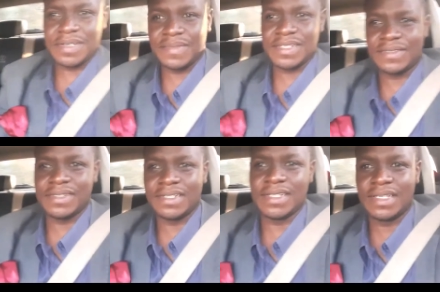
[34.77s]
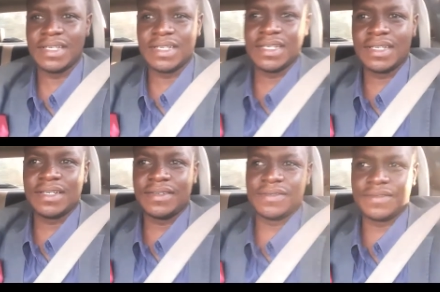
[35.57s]
I'm actually
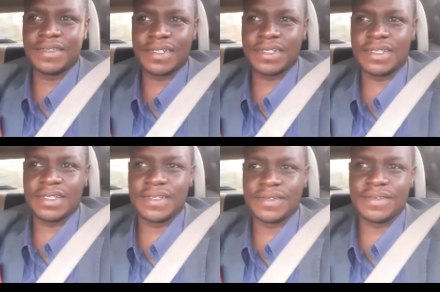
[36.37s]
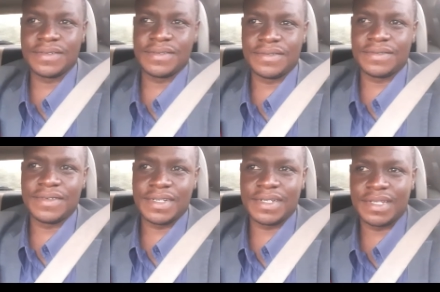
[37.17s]
very,
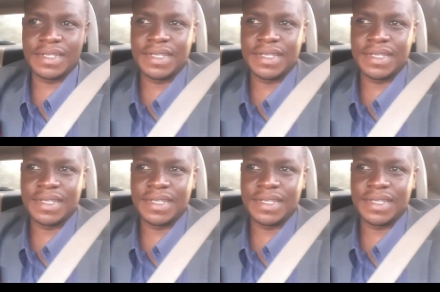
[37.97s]
very,